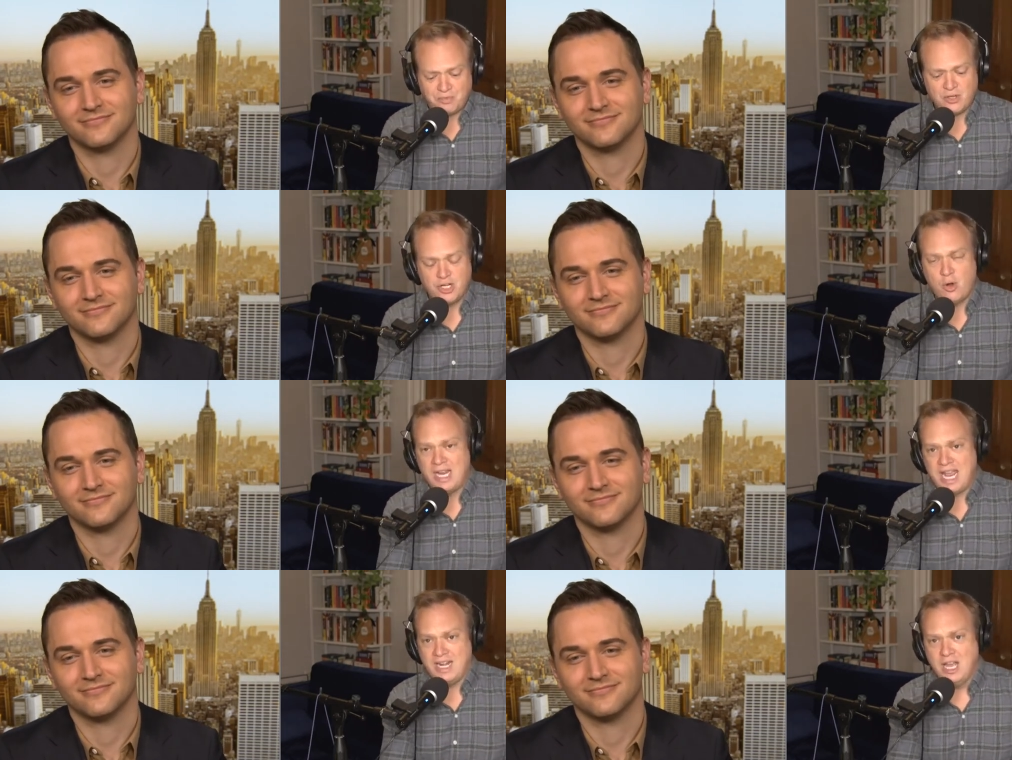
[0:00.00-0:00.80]
Speaker 1: so
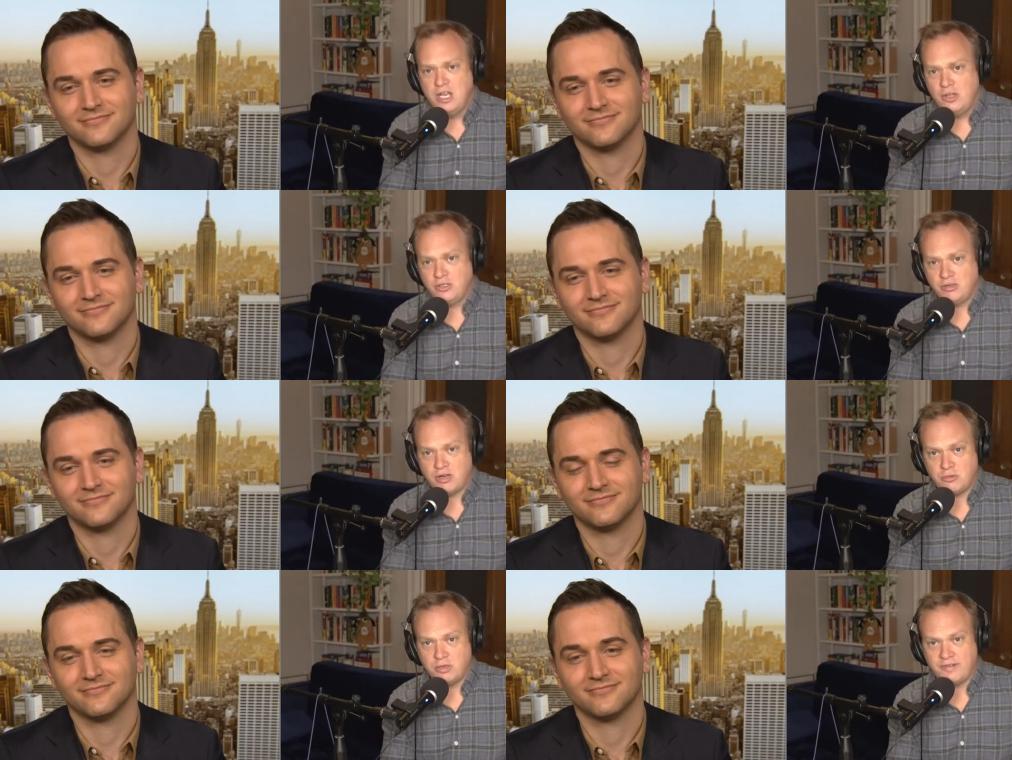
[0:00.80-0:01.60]
again, those are our
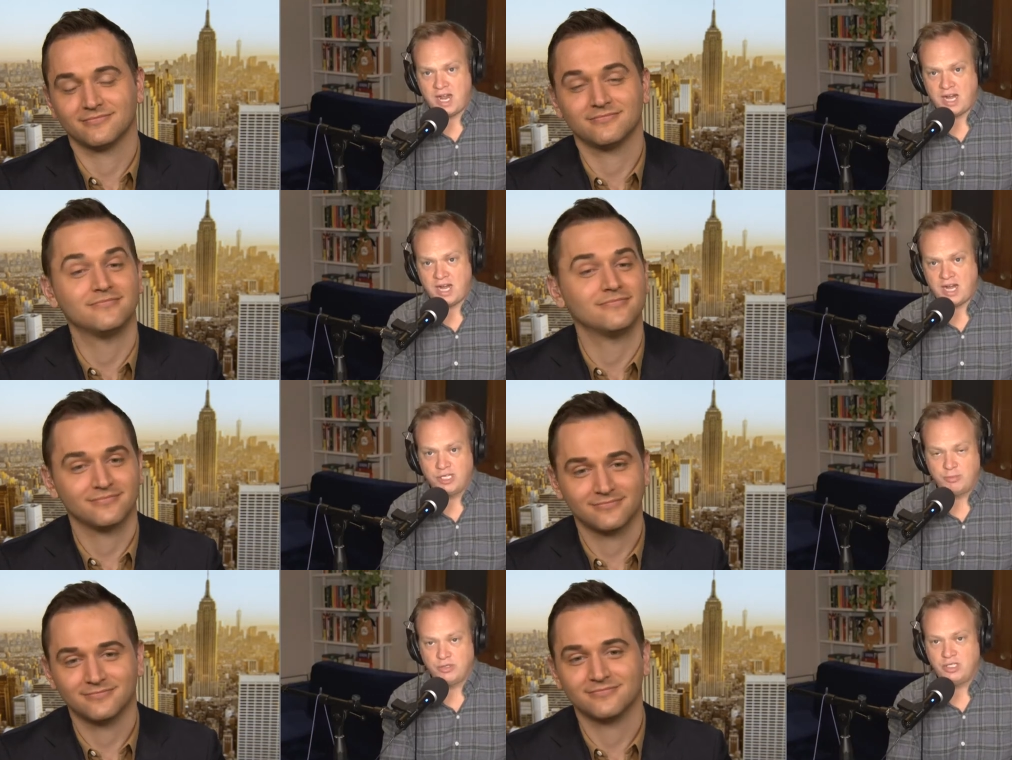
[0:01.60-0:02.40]
sort of guiding principles.